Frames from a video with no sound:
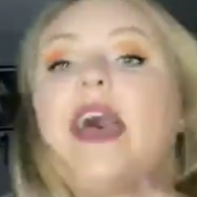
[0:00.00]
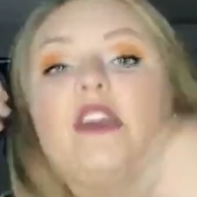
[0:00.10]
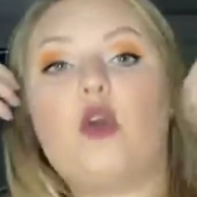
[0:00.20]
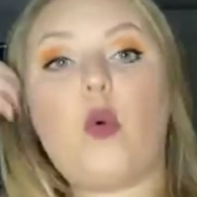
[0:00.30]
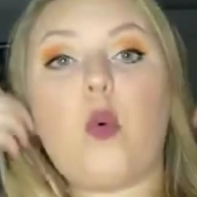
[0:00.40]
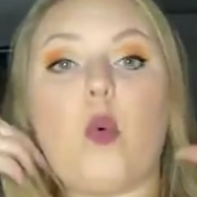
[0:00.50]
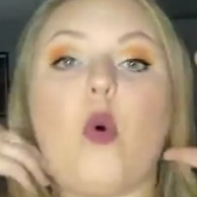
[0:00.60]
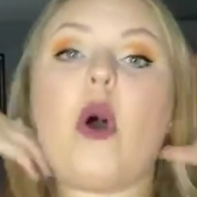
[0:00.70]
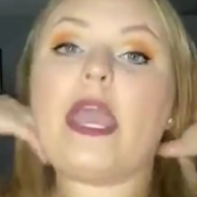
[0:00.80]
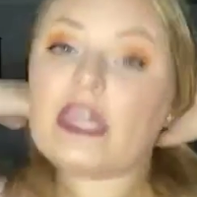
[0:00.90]
had
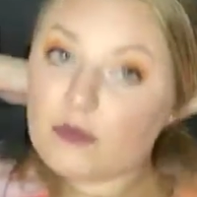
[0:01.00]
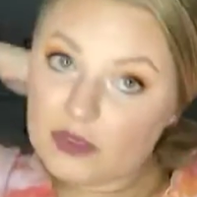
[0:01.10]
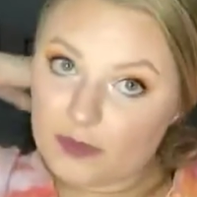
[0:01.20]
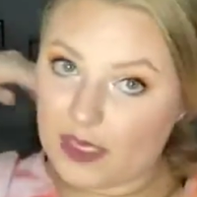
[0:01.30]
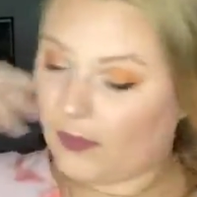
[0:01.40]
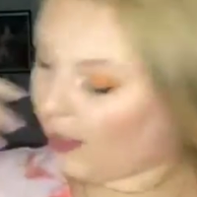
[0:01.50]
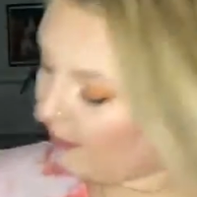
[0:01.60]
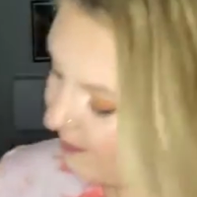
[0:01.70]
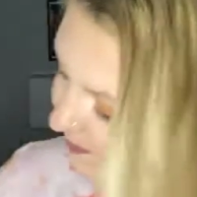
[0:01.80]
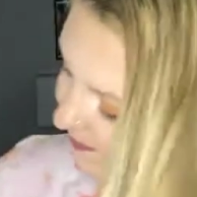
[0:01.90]
quite a bit of
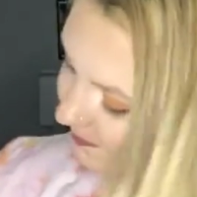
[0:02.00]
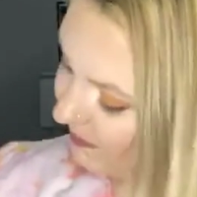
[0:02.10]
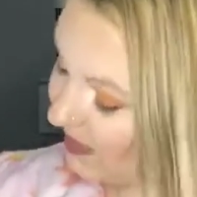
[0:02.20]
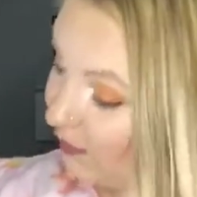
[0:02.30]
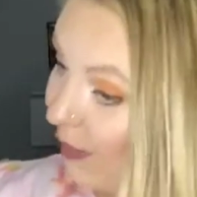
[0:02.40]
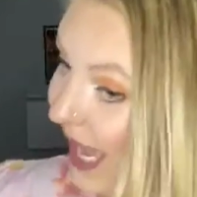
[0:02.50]
people, if you